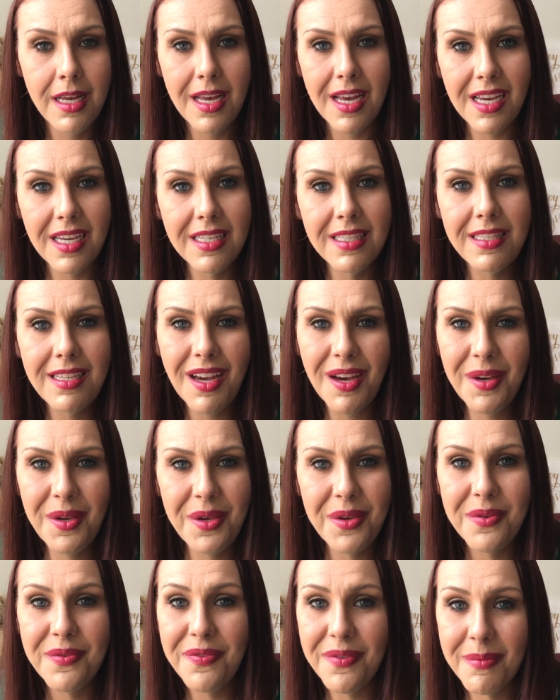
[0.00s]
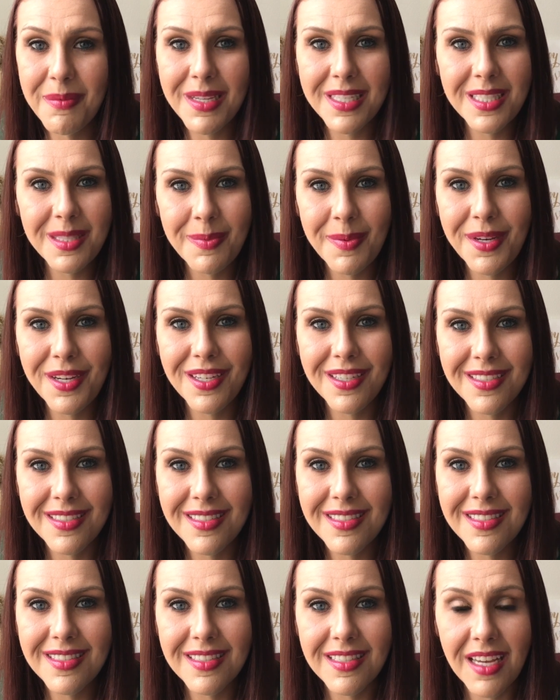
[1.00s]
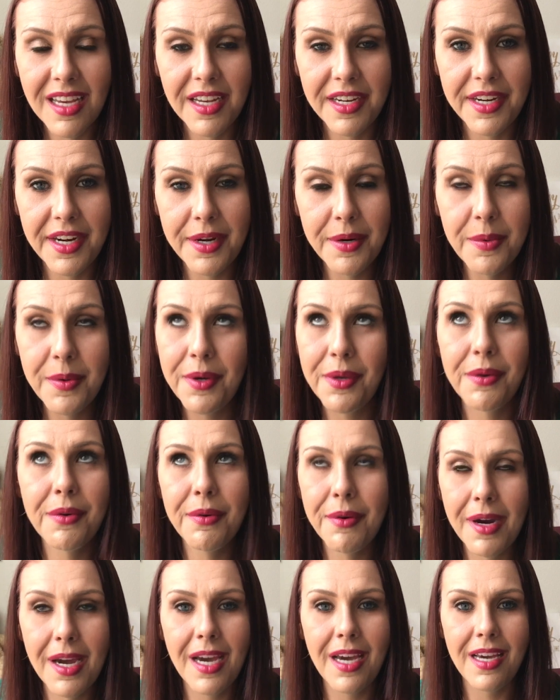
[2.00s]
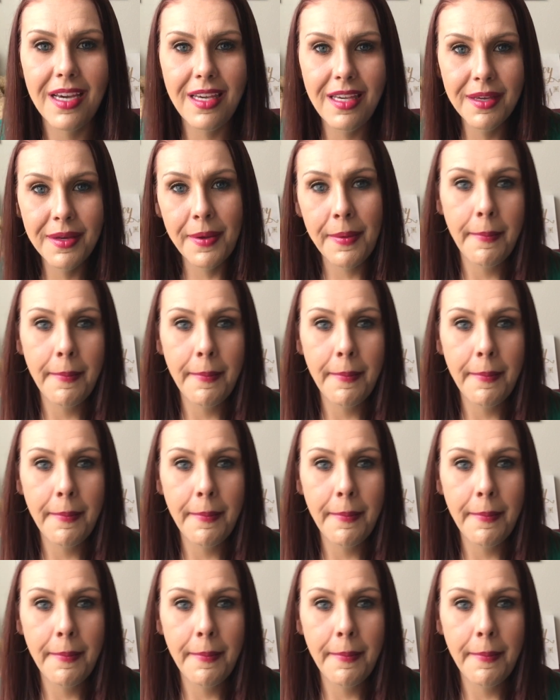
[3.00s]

I can tell you from experience. And I don't want to cry.